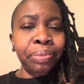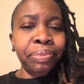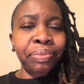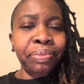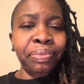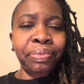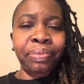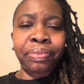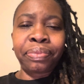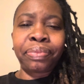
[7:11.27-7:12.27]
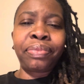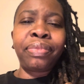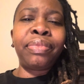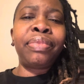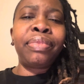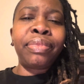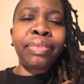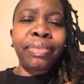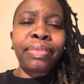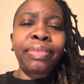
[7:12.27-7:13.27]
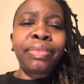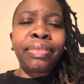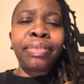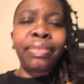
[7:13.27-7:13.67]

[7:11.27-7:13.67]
[no speech]